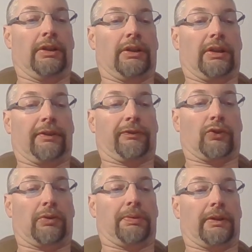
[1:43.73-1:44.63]
if
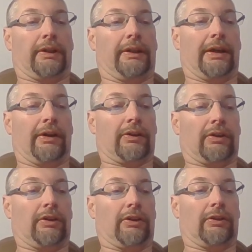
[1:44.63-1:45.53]
your blood
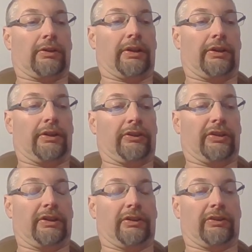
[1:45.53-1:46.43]
alcohol
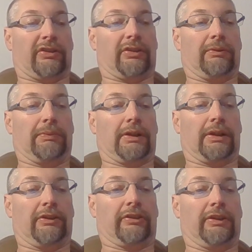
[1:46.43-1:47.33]
content,
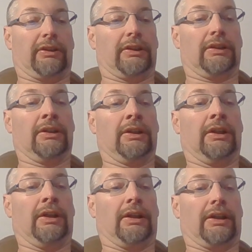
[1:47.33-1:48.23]
BAC,
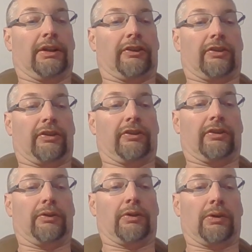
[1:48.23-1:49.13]
is
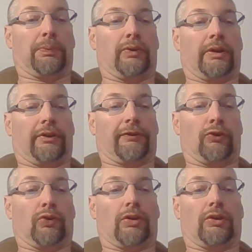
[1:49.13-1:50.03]
0.4
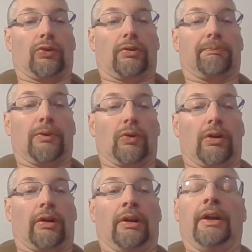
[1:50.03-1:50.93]
or
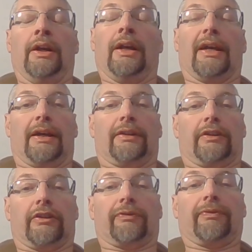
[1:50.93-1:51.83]
more, and
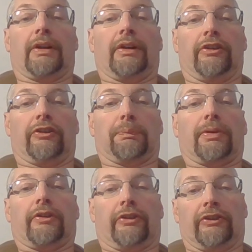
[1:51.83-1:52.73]
this varies
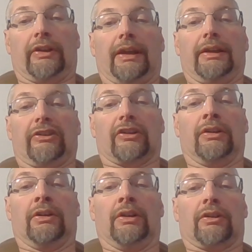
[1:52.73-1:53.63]
per state,
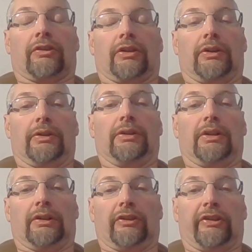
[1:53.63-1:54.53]
so you
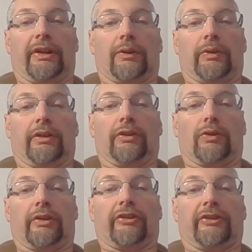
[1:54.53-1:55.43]
need to check with
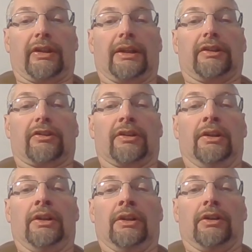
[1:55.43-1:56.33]
your state
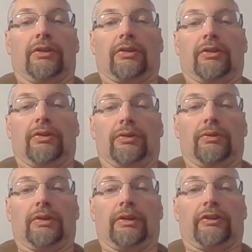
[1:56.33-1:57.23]
to
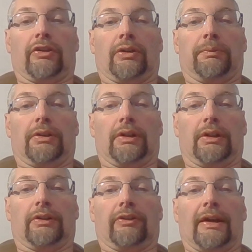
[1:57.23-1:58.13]
determine
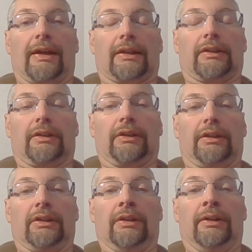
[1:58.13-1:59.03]
exactly